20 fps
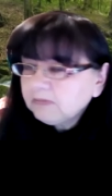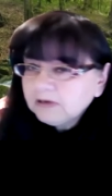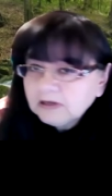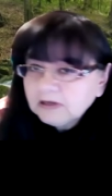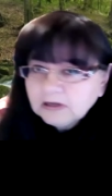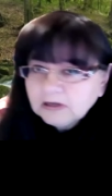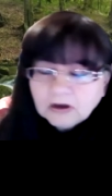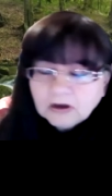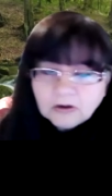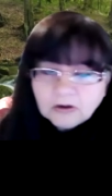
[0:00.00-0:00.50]

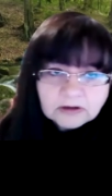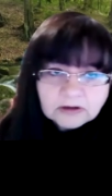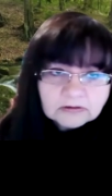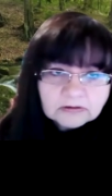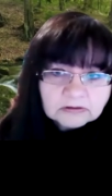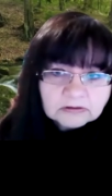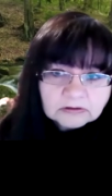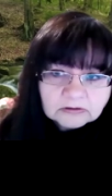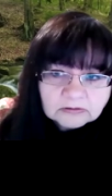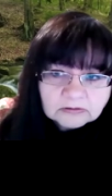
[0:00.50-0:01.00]
maybe go
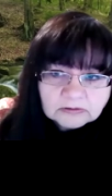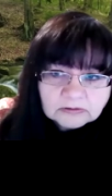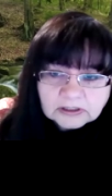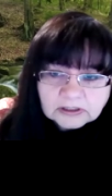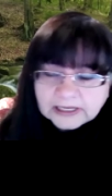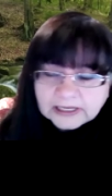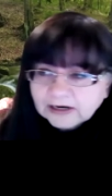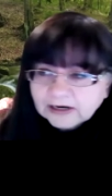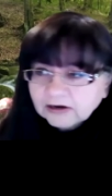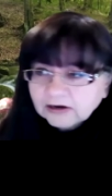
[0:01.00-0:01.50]
out and go
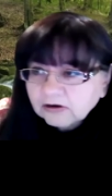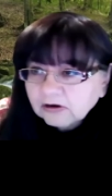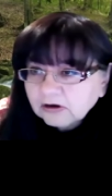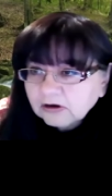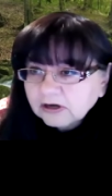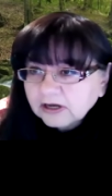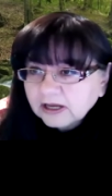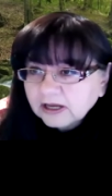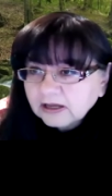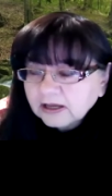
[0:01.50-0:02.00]
to
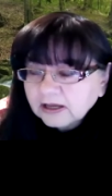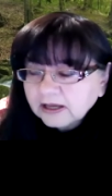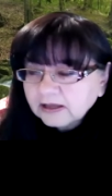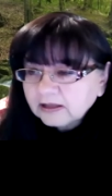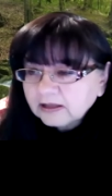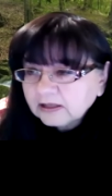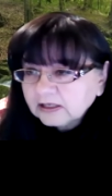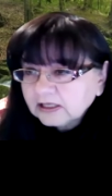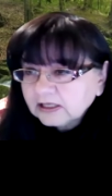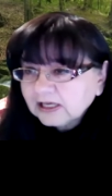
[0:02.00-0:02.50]
Lair
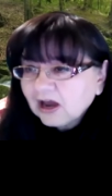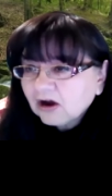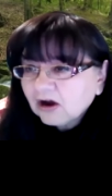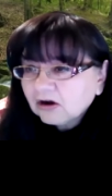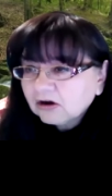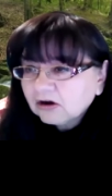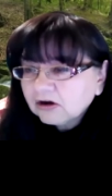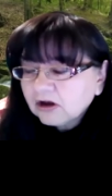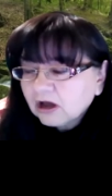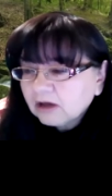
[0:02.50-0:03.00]
at
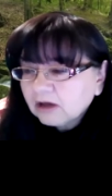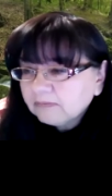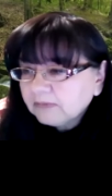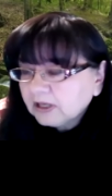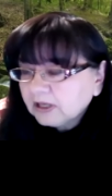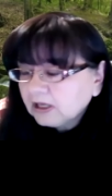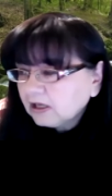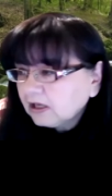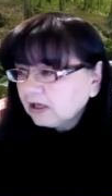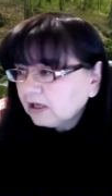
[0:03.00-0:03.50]

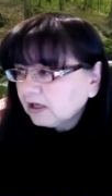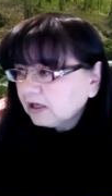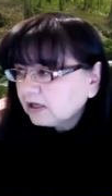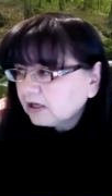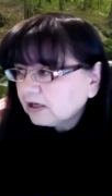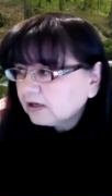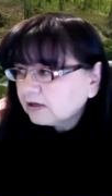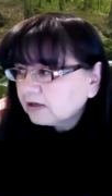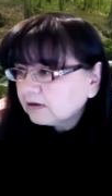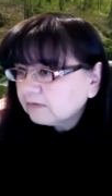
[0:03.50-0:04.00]

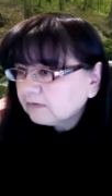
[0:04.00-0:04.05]
ler.me